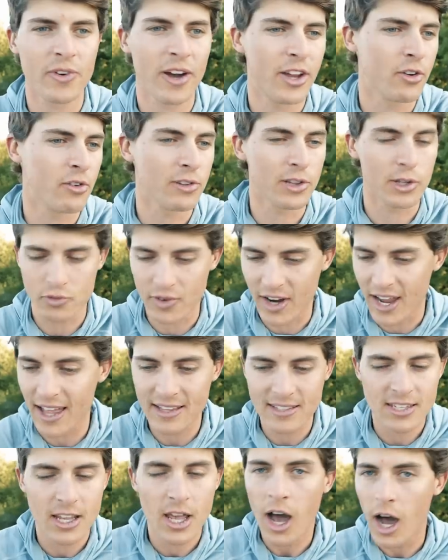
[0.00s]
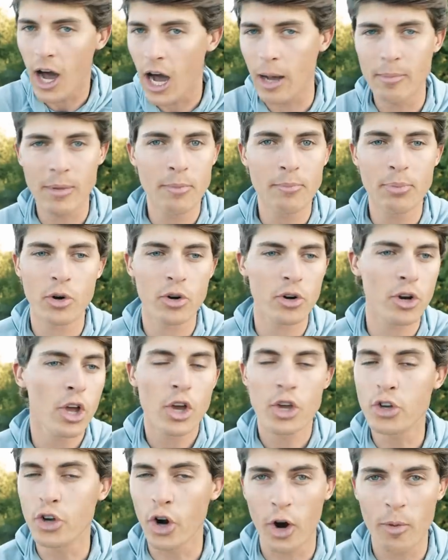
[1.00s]
finder, Lowrance, Humminbird,
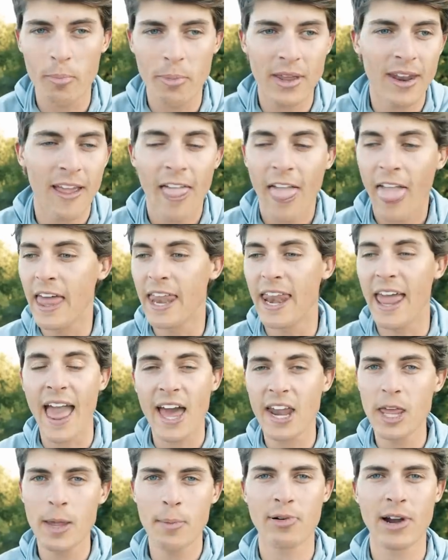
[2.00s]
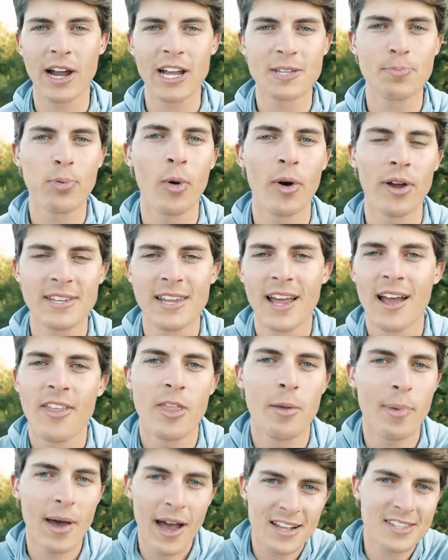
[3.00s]
Garmin, and any price point,
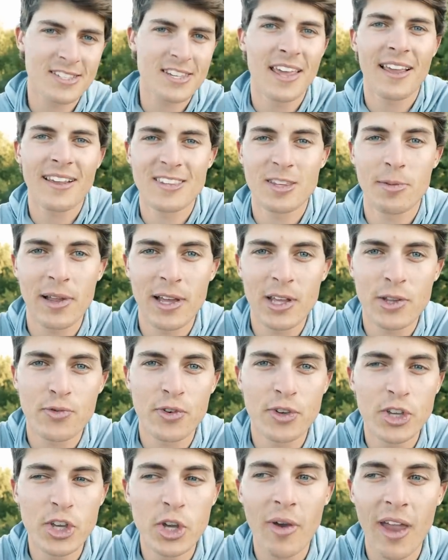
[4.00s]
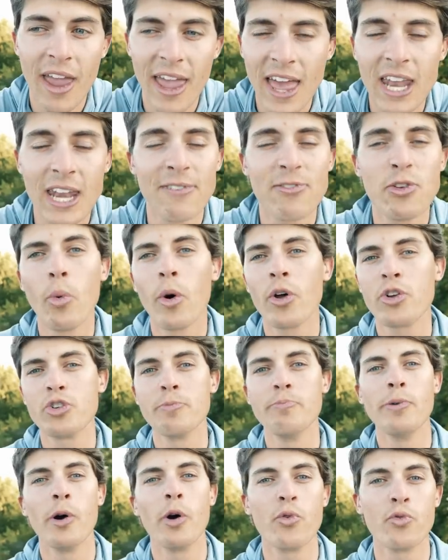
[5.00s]
the Bass Tank is the place for you. And if you want
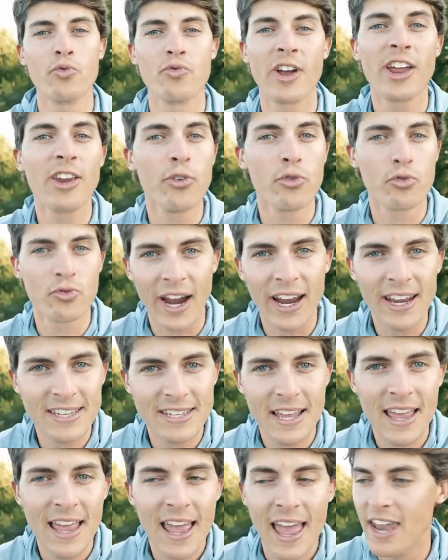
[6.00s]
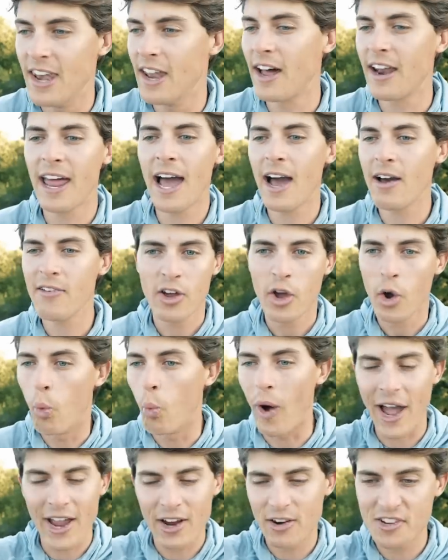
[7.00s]
your boat rigged right and not have
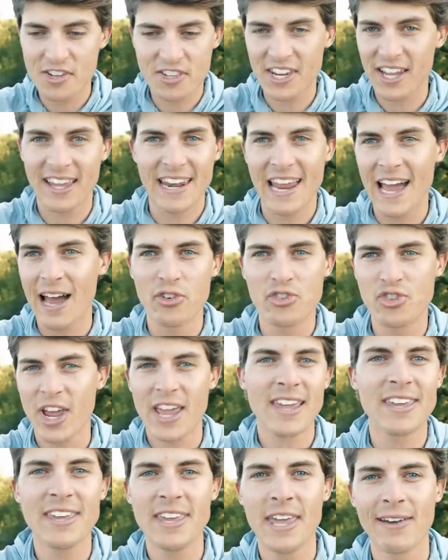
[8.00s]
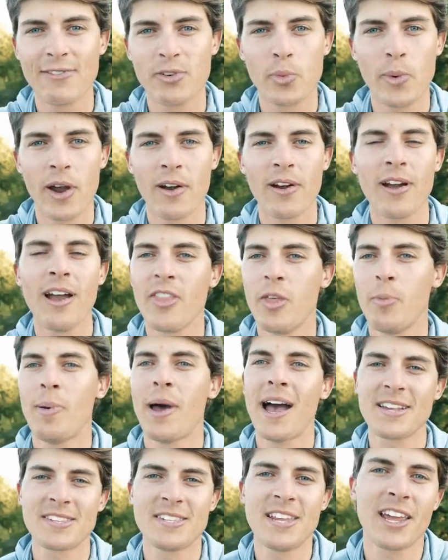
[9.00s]
wires sticking out janky everywhere, the
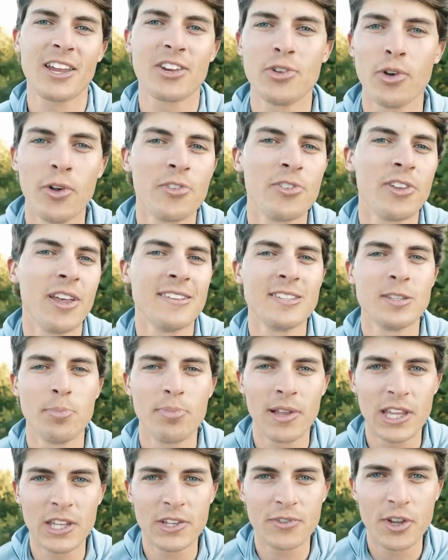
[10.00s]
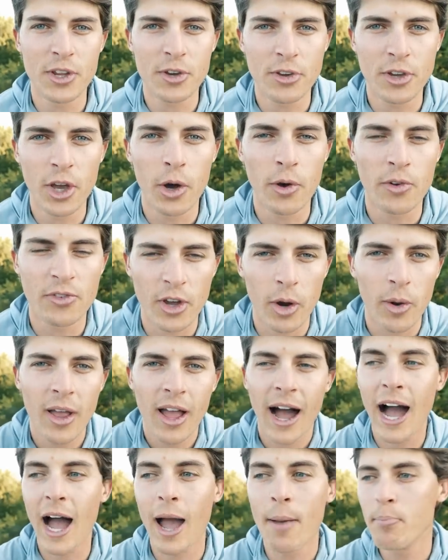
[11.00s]
Bass Tank in Tulsa is the place for you to go. So
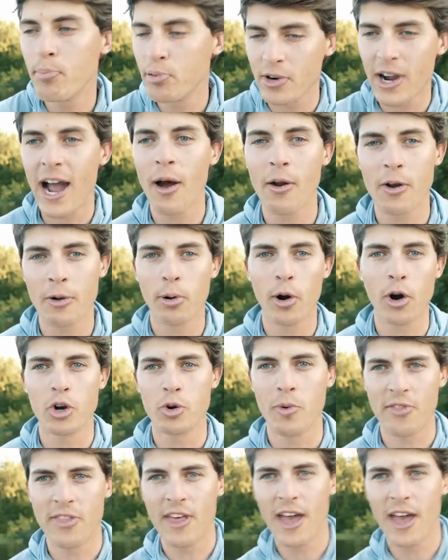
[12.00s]
I'm proud to partner with